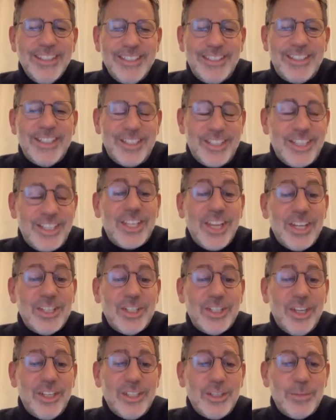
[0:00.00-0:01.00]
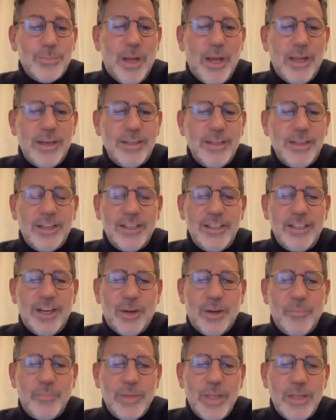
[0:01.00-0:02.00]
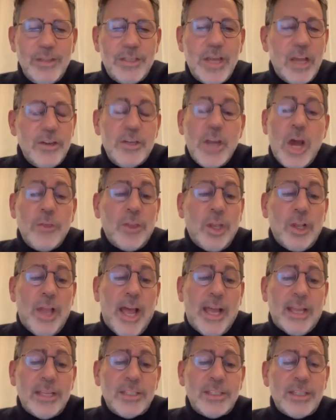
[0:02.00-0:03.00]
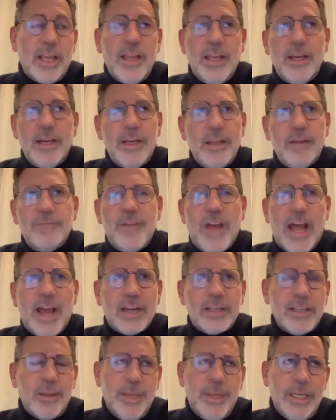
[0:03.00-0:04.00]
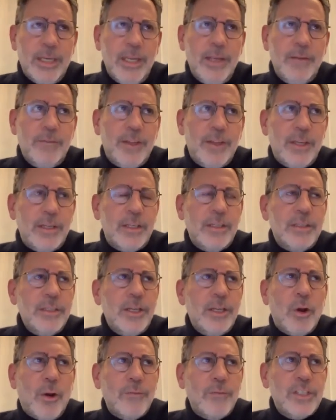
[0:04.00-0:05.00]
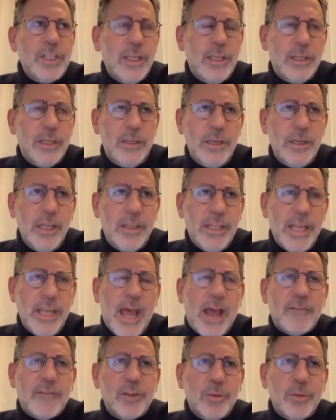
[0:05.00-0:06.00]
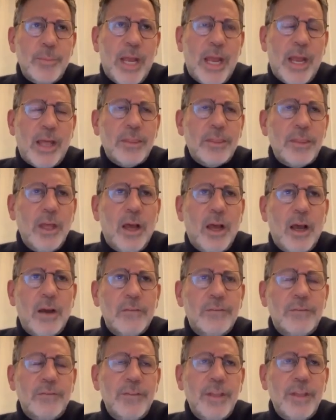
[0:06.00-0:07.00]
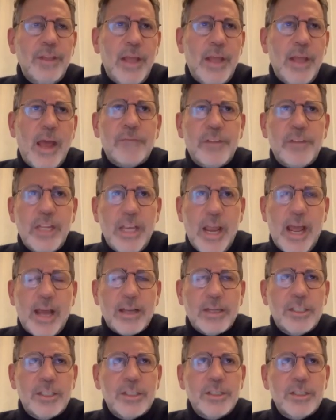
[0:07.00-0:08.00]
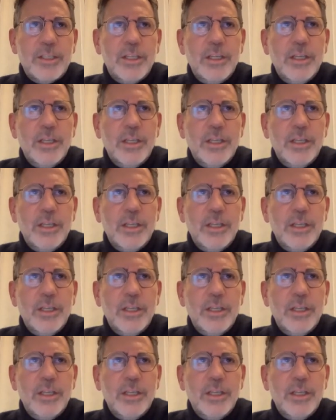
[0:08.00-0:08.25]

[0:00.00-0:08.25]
decisions. But, nonetheless, and in fact, I mean, even, I've seen in the aftermath of the FTX,